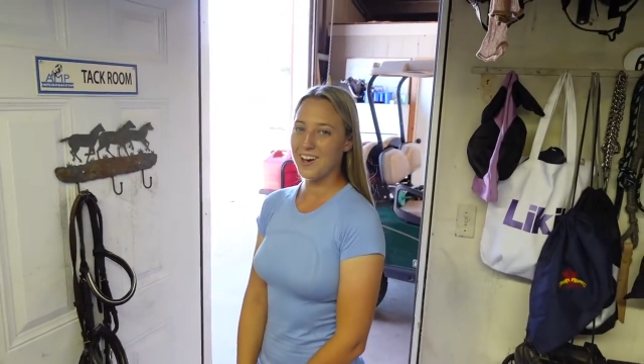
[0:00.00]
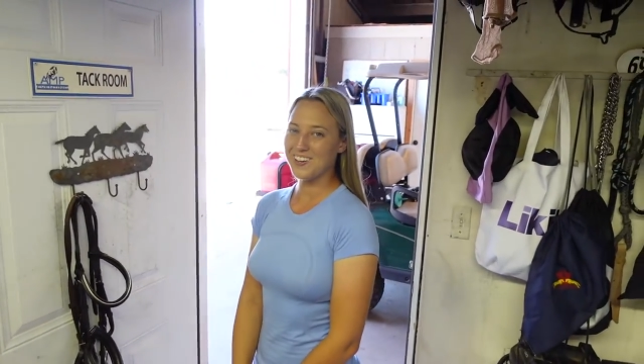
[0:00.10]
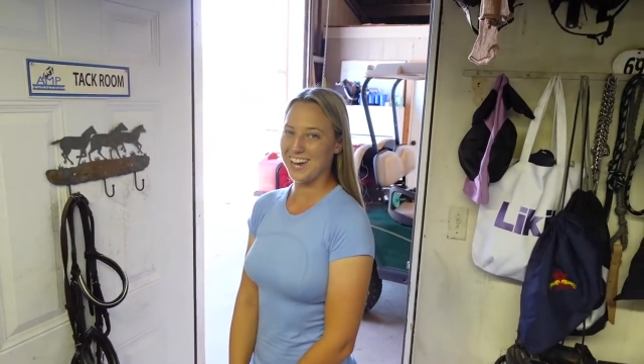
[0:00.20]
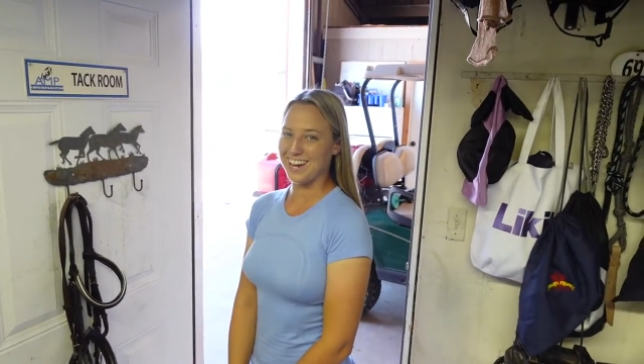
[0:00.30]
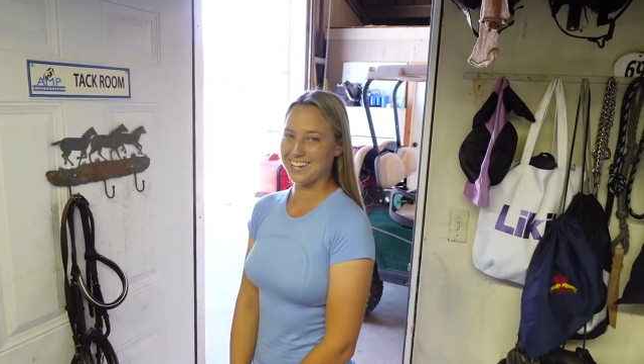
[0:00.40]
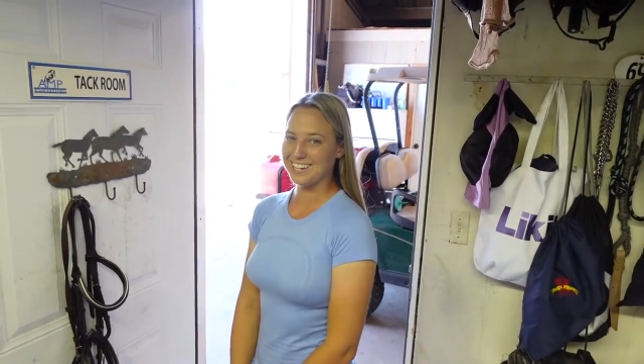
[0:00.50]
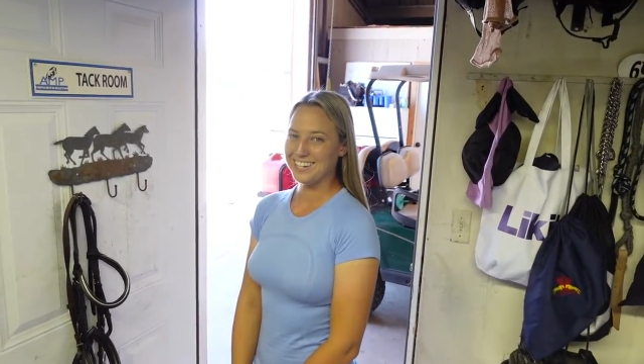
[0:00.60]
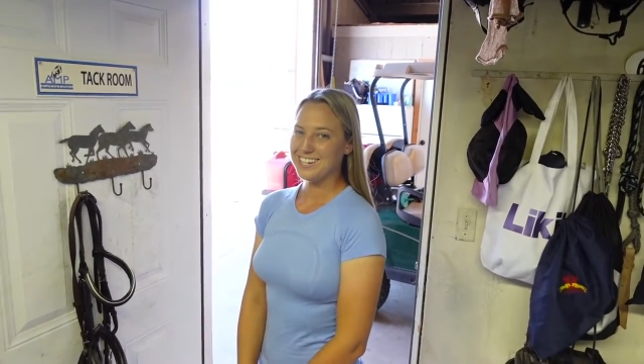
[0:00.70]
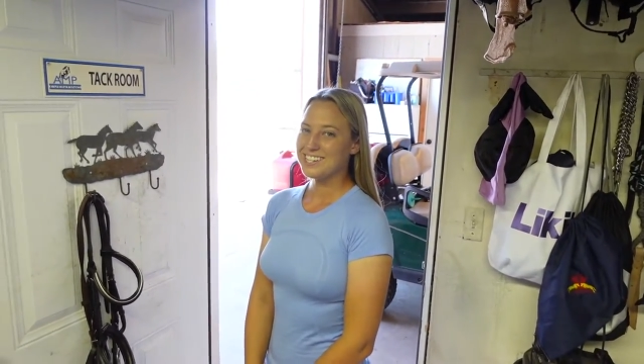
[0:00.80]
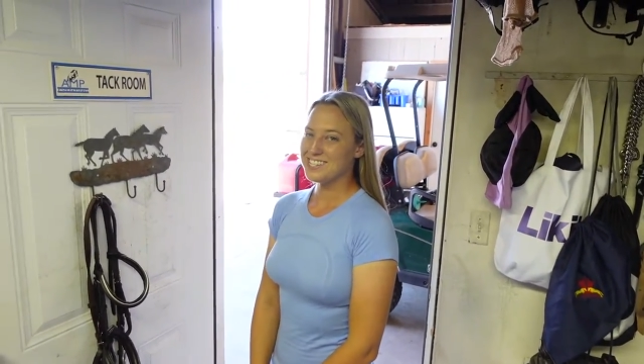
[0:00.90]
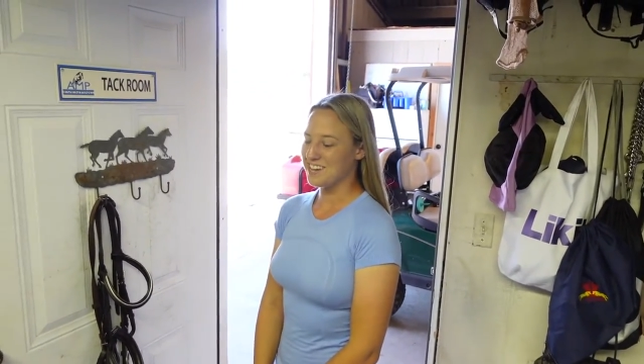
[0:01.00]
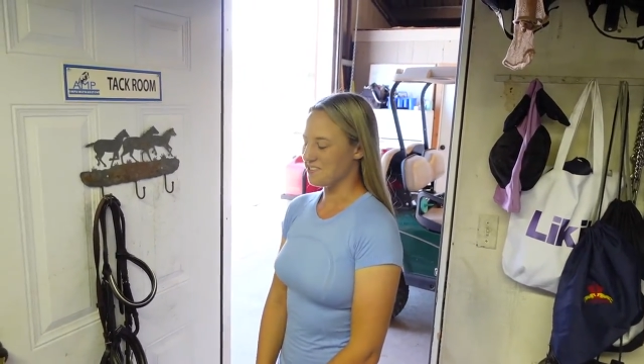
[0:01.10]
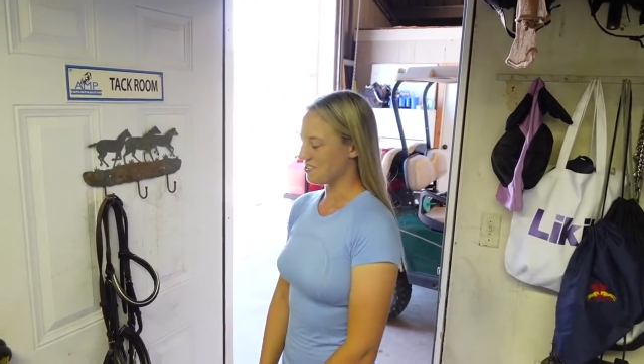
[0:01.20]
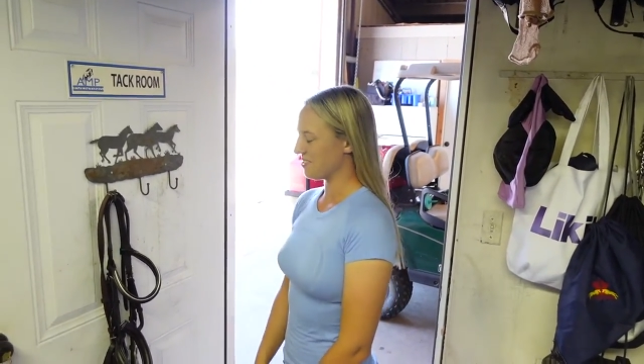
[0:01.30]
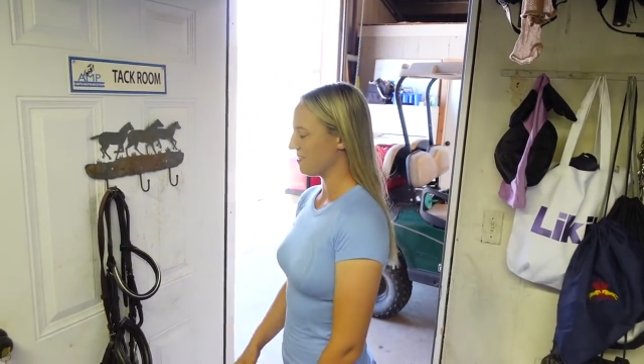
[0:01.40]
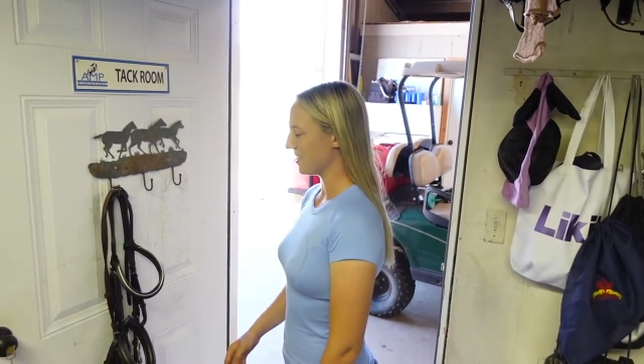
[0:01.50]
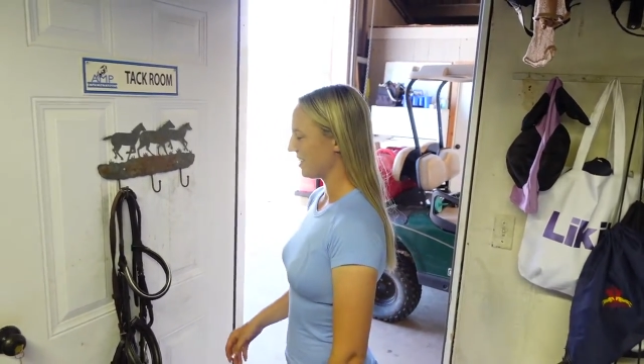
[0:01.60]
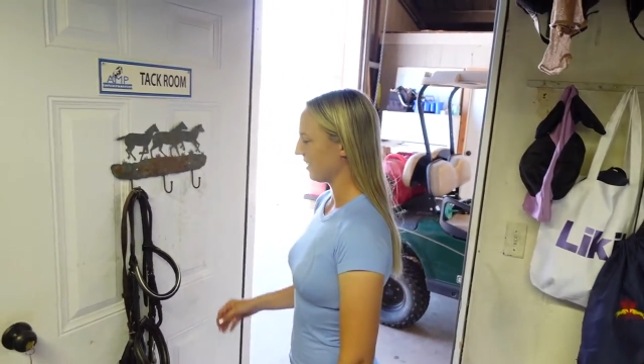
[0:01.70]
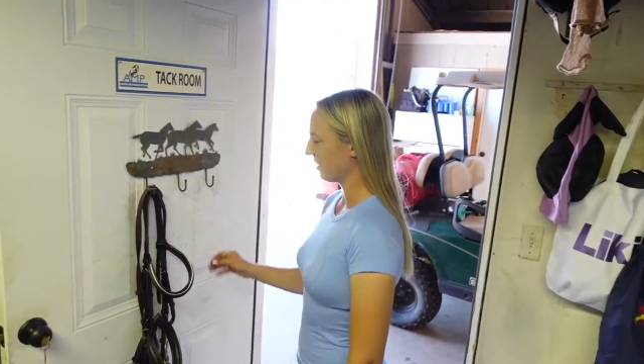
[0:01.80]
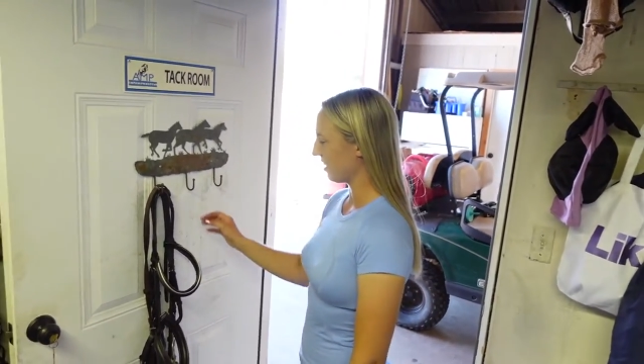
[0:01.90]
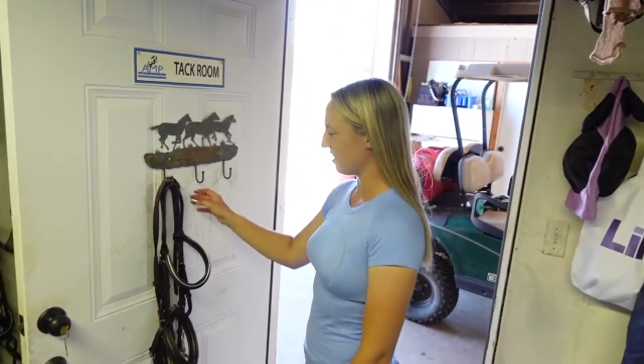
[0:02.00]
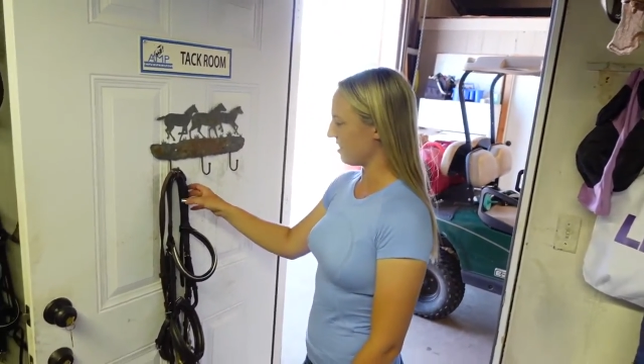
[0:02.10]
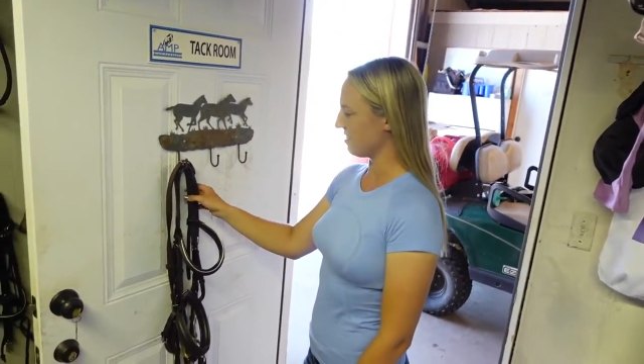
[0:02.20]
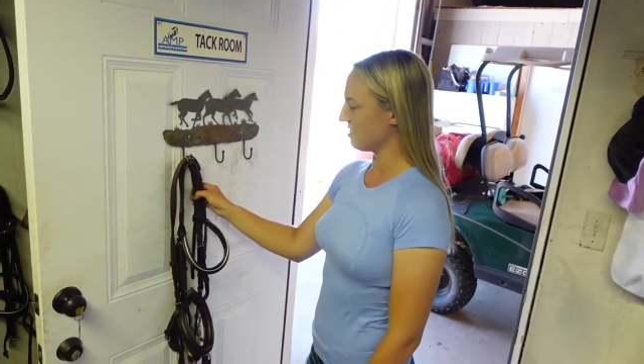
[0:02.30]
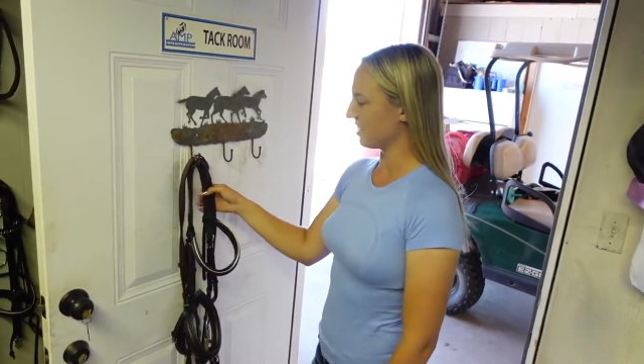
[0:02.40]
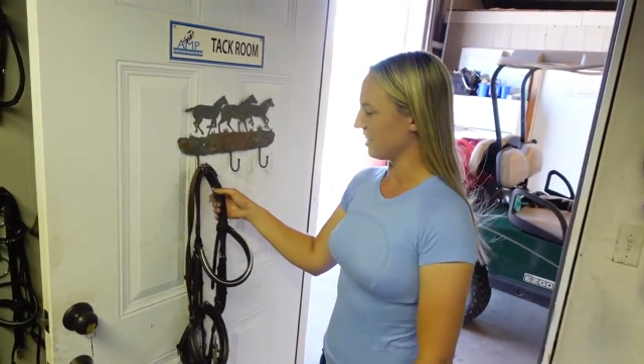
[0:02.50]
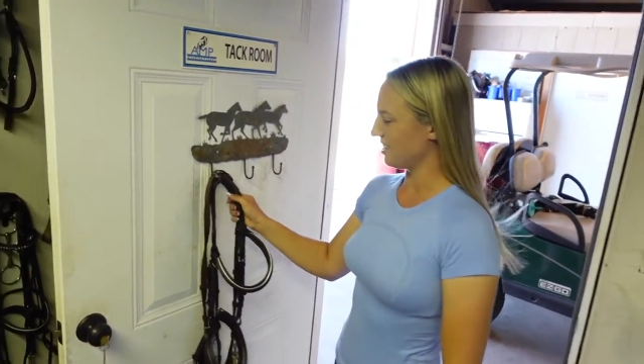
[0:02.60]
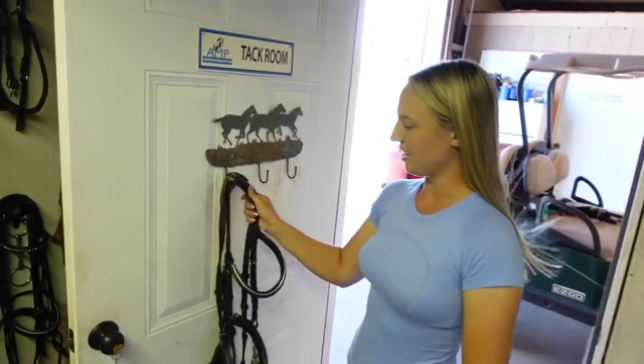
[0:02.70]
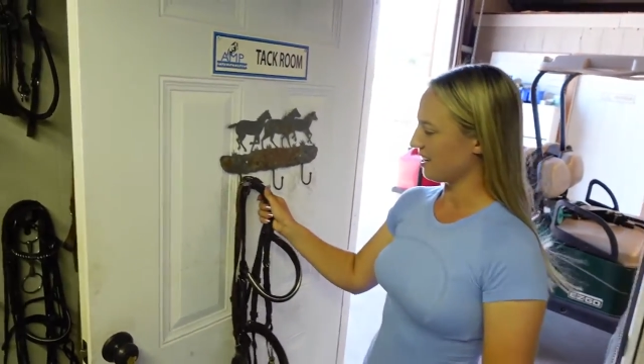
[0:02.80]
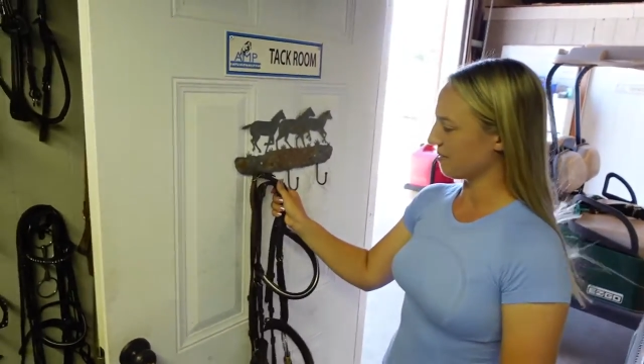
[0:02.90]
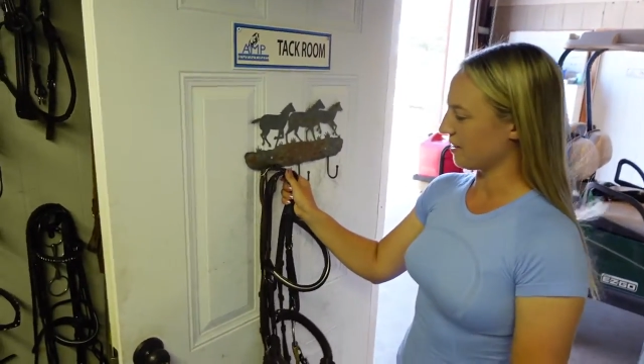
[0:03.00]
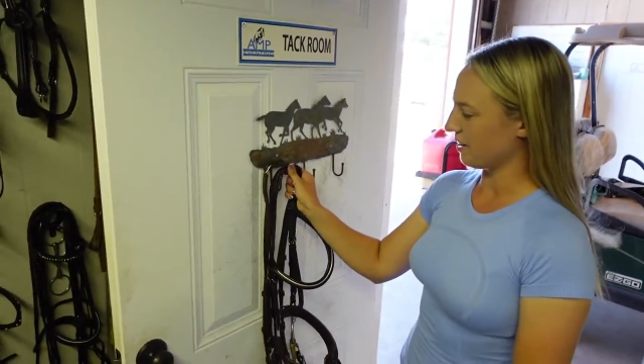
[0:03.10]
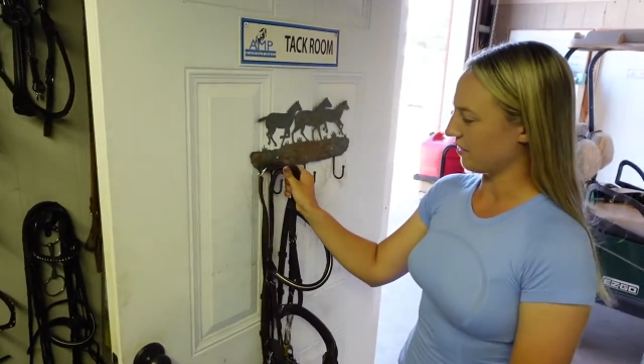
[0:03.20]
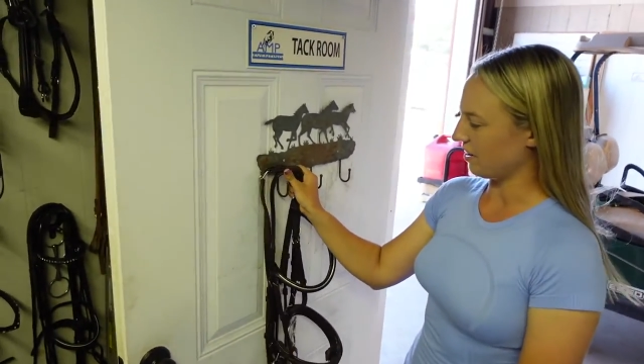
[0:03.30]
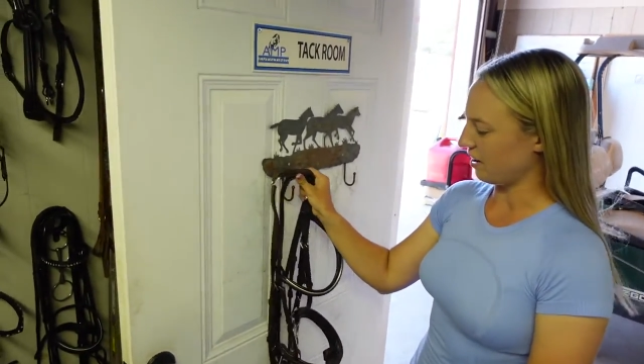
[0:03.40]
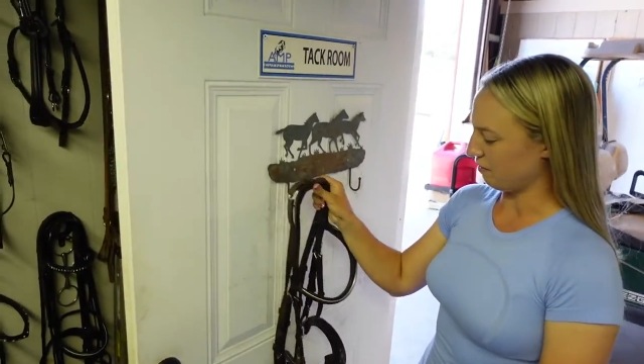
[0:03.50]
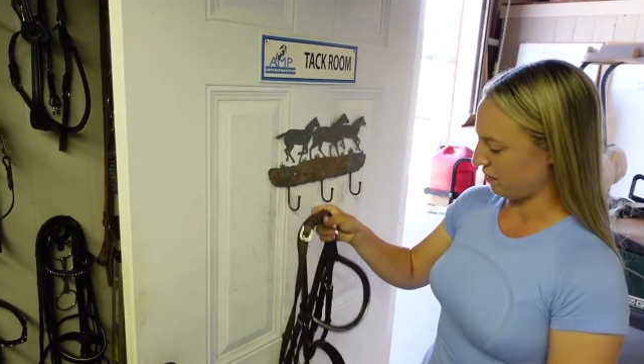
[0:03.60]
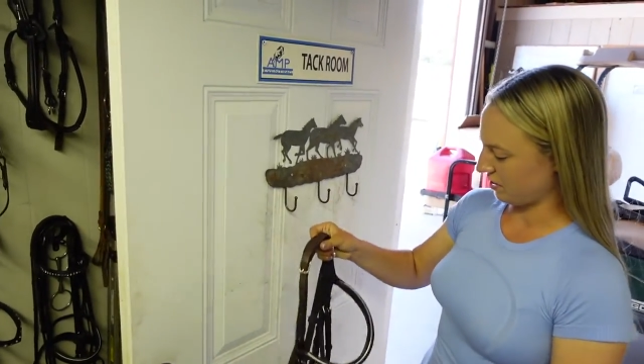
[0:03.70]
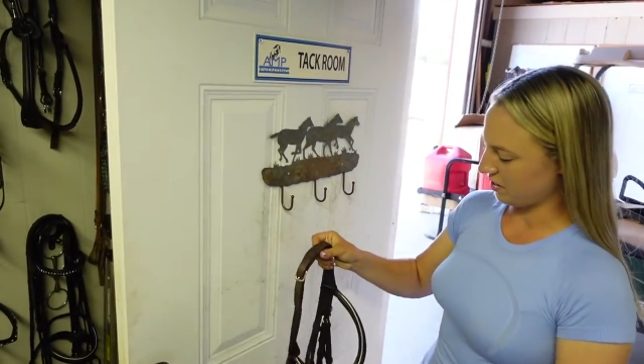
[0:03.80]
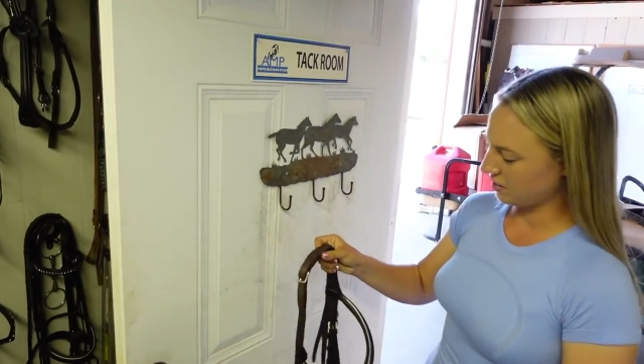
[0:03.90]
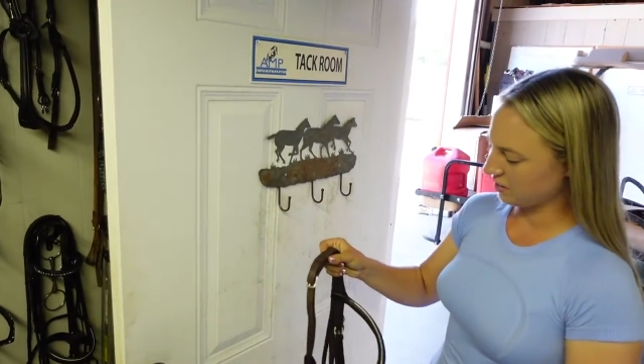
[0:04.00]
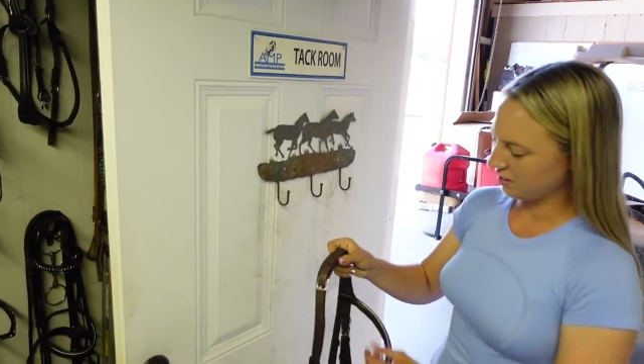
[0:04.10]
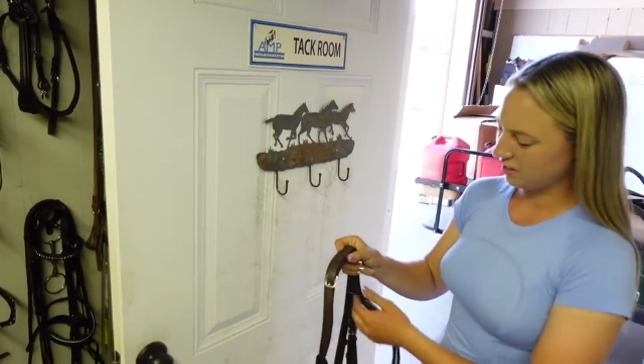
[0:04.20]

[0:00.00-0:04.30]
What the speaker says: Okay. So the first thing you're gonna do is you're gonna take your bridle off the hook.